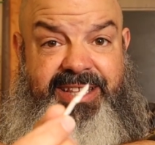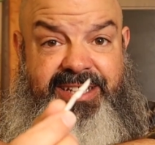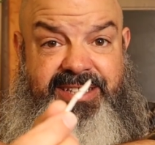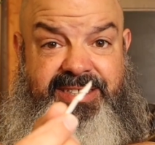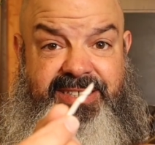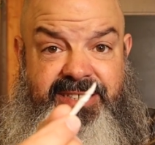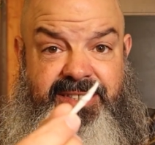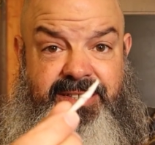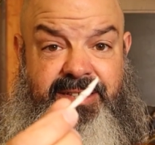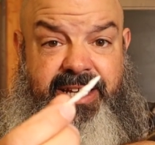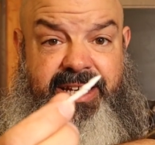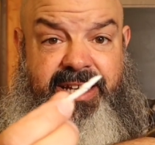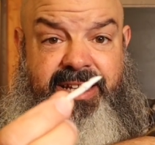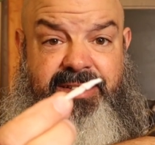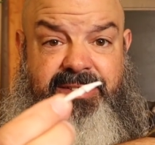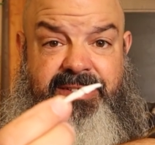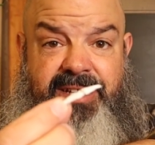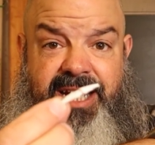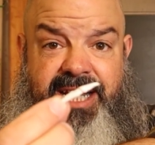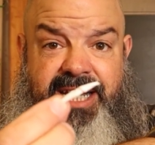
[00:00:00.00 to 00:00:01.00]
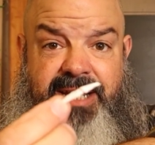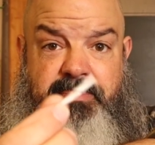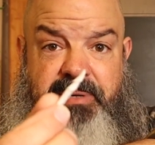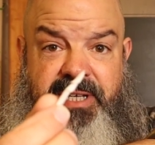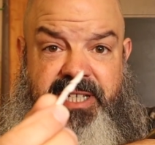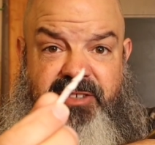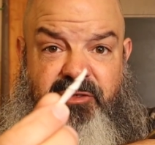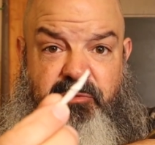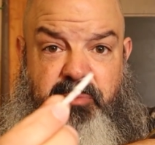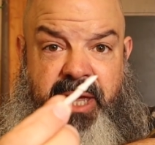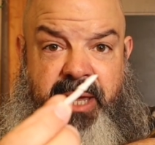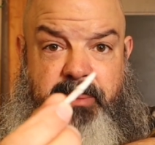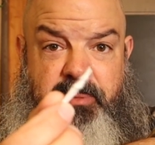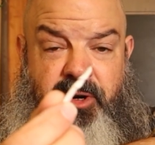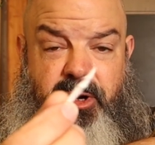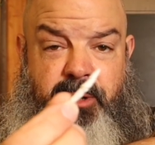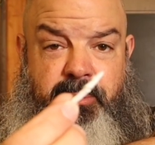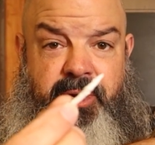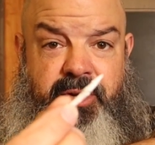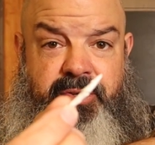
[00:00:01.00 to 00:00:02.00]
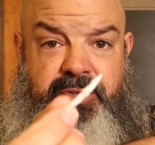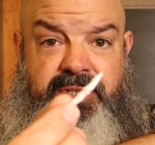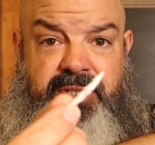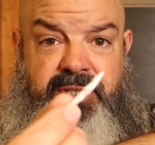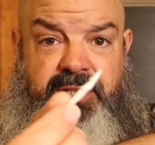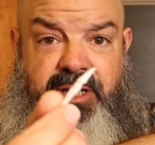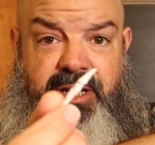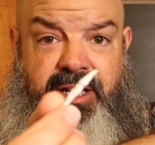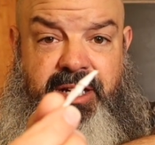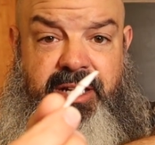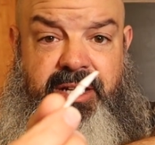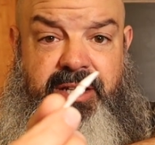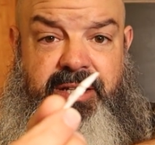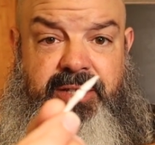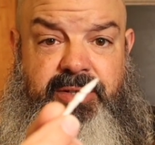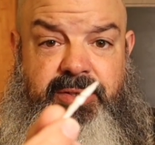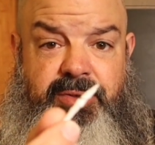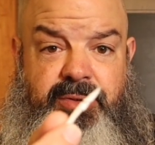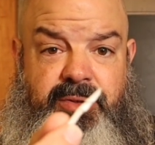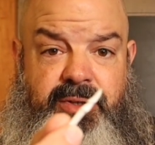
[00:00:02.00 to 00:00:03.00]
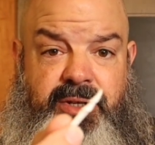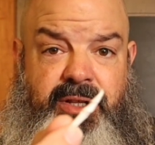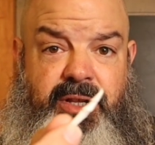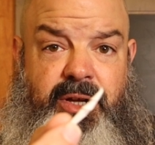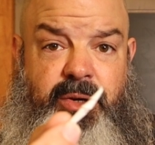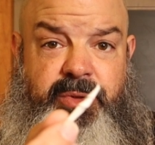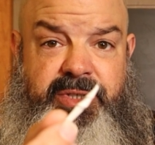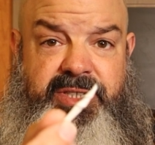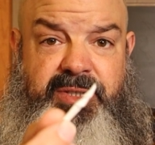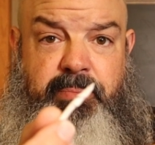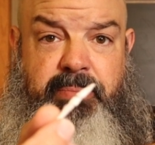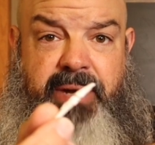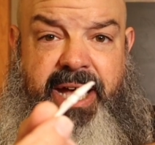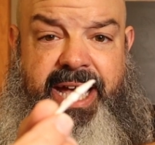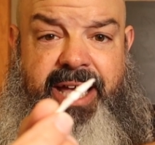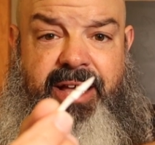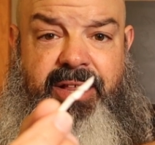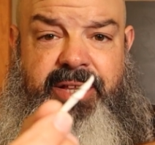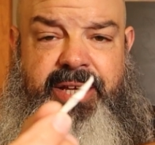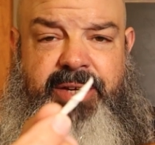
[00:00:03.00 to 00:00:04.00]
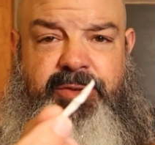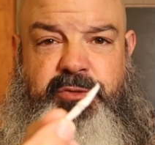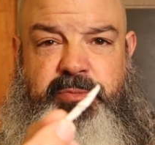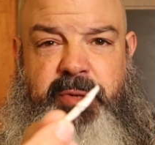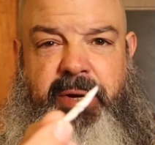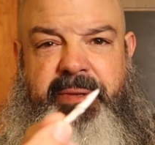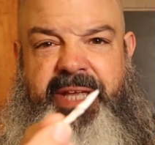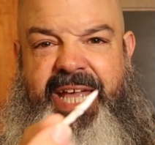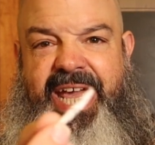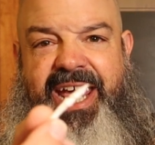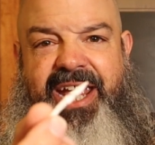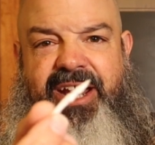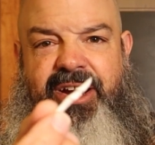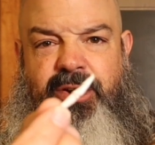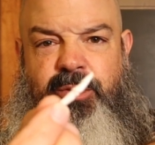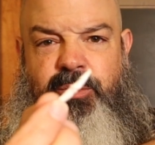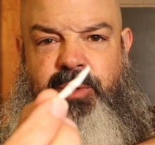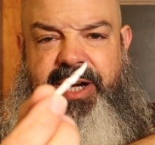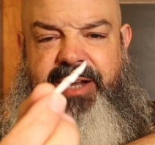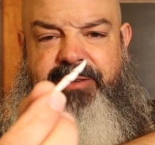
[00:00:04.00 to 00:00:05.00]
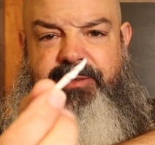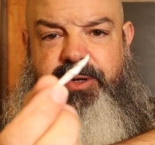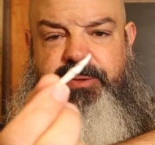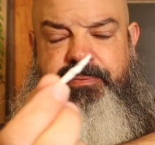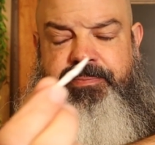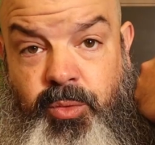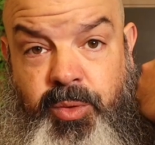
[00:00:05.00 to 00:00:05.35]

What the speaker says: this, like a tiny piece of paper almost, along with some bile. It was probably hair or whatever.